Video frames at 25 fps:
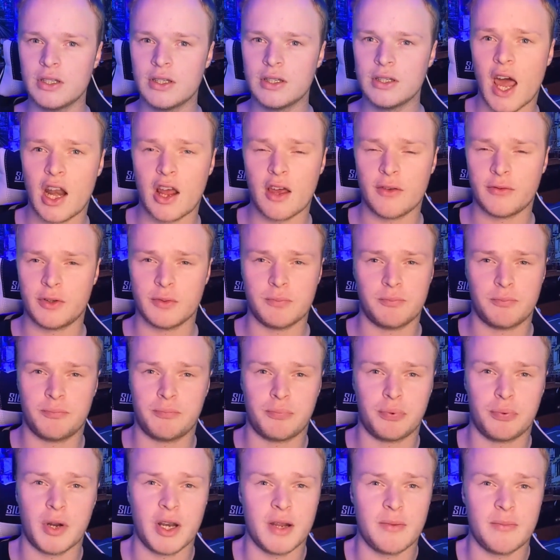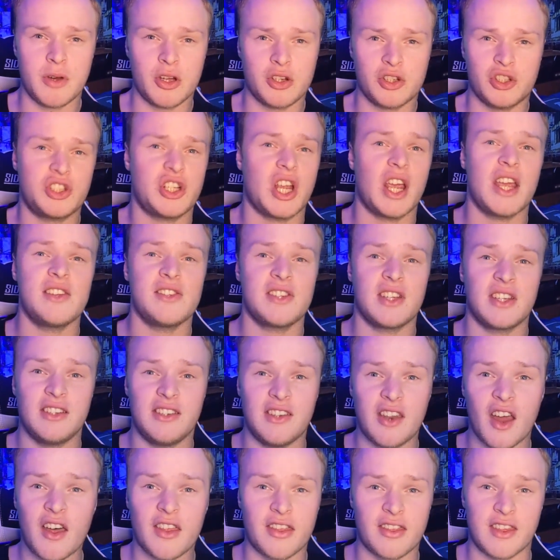and after pretty much changing
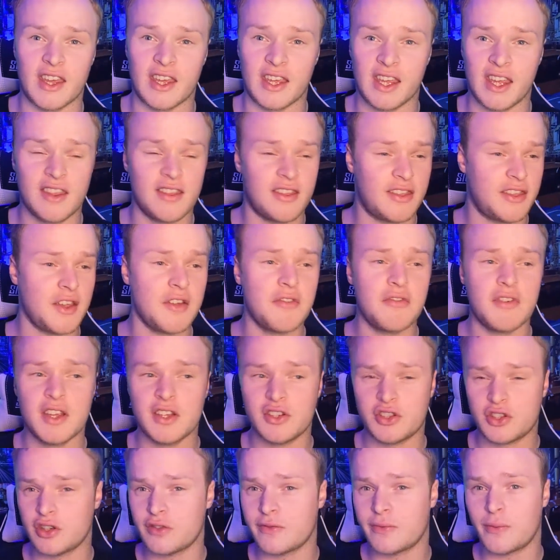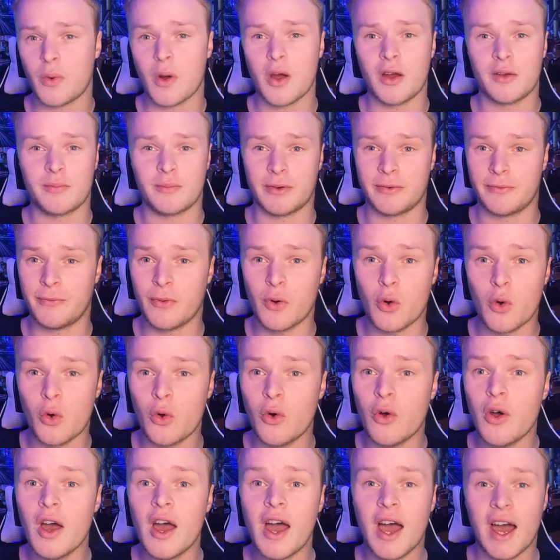nothing, in theory it should have worked
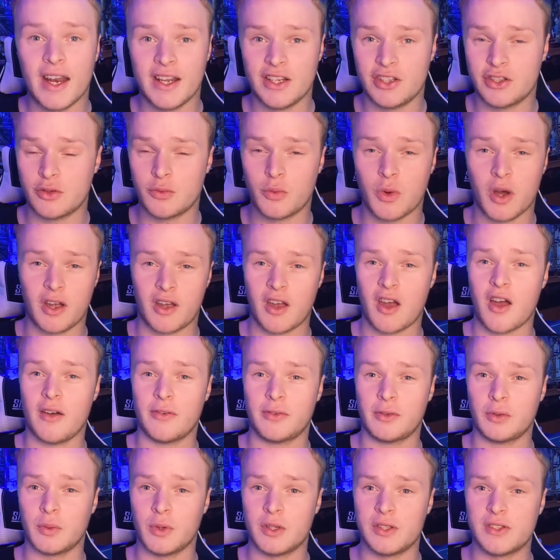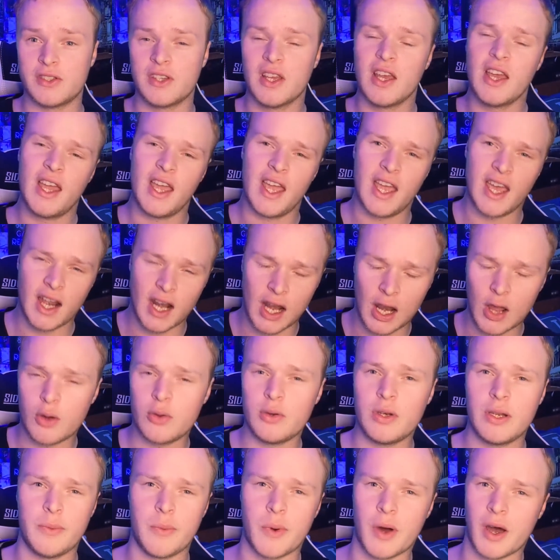before and it should work afterwards, it'll
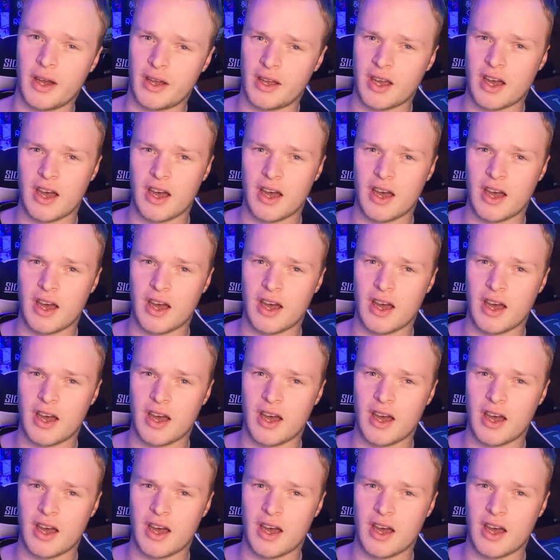only work